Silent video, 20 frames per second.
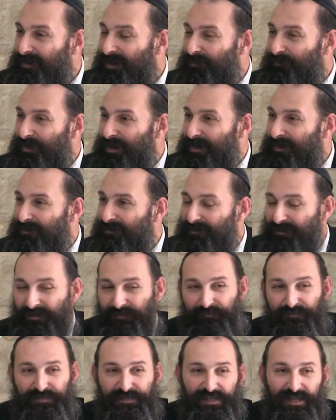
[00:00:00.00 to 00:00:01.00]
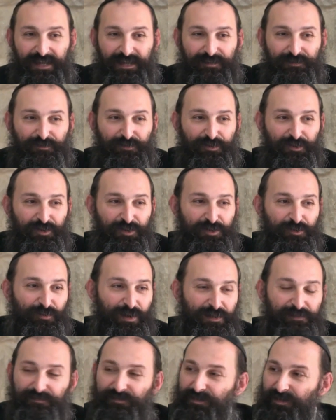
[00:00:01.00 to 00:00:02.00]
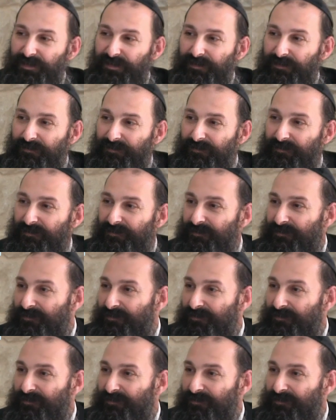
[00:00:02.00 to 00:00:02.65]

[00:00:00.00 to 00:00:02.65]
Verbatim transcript: I mean, I'm saying to her, you want tea?